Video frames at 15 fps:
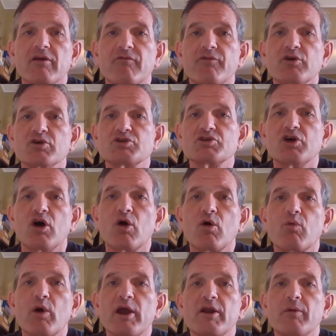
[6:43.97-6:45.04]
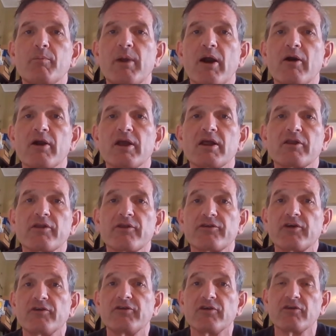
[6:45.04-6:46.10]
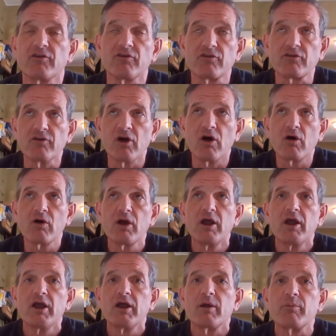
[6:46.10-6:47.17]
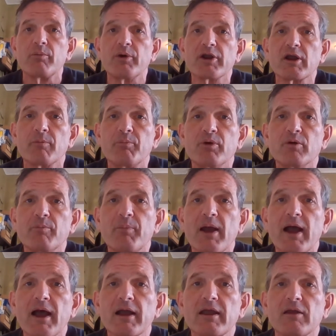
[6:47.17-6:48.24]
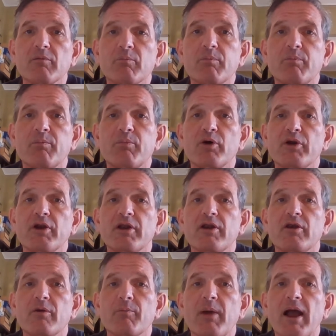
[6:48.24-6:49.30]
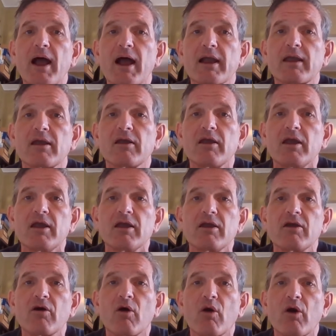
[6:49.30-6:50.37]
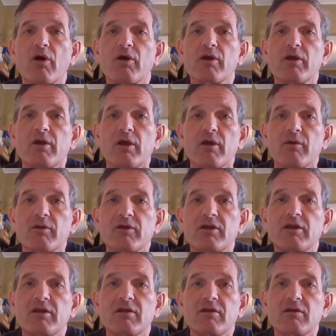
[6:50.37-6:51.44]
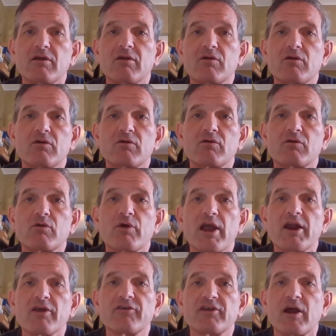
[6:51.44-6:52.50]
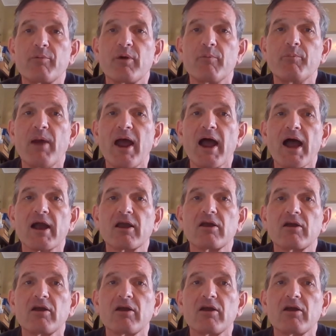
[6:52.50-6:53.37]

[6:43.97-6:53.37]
If there is no way to bury it, such as in snow, bring a poop bag and put it in your pack, or create a separate bag